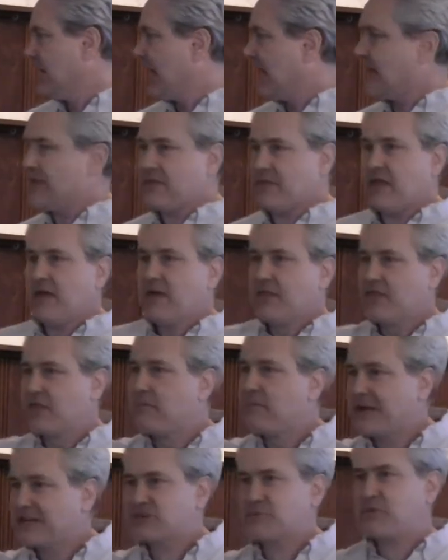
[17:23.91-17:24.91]
And the
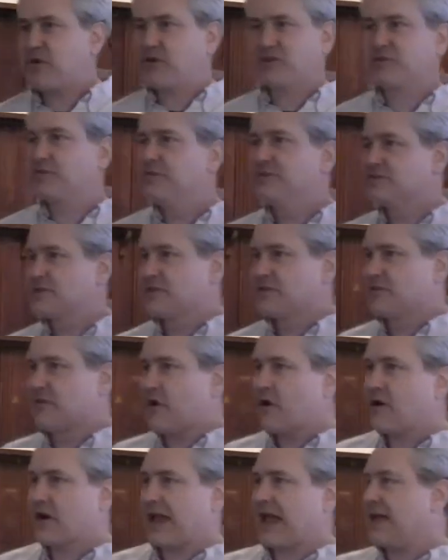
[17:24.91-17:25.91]
Metropolitan Museum of
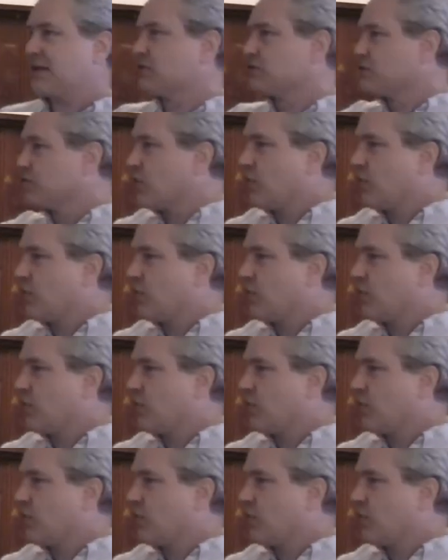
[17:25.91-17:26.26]
Art had